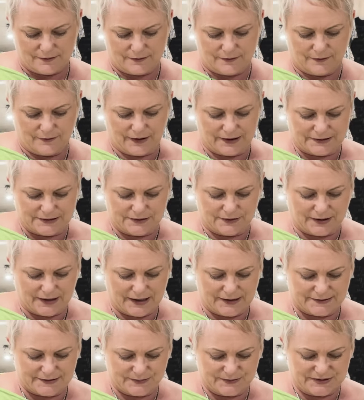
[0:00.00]
Granted, I
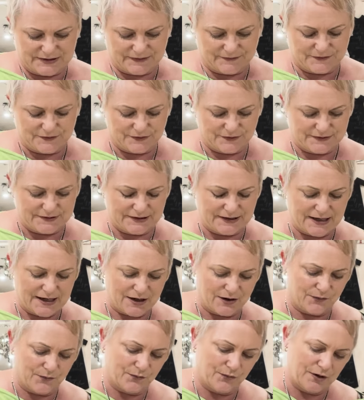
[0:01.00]
had some stuff to do. So
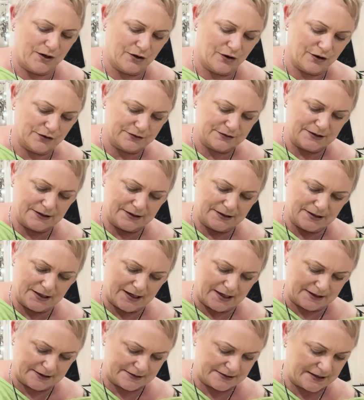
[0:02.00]
now we clocked in
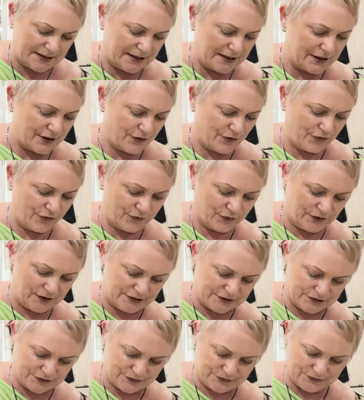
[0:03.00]
at
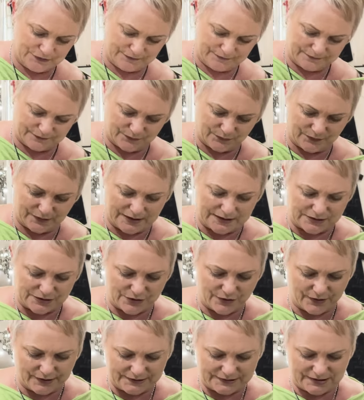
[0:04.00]
10:32. We had
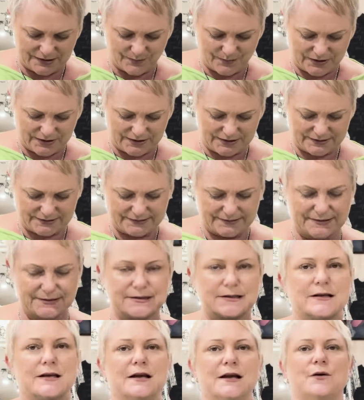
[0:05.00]
90
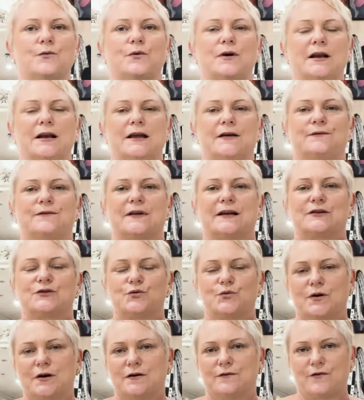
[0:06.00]
minutes. We left at
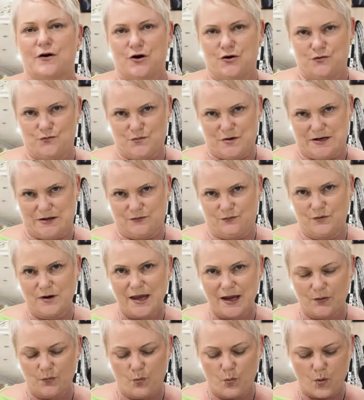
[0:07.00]
12:01. We
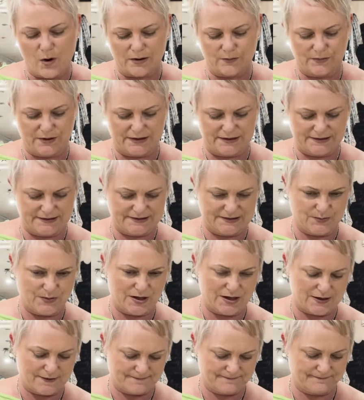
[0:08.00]
had 1 minute to
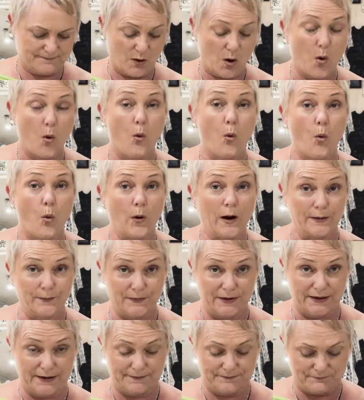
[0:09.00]
spare. 1
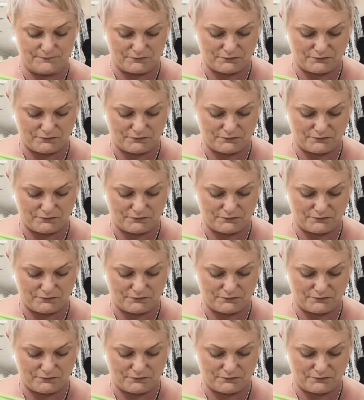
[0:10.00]
minute.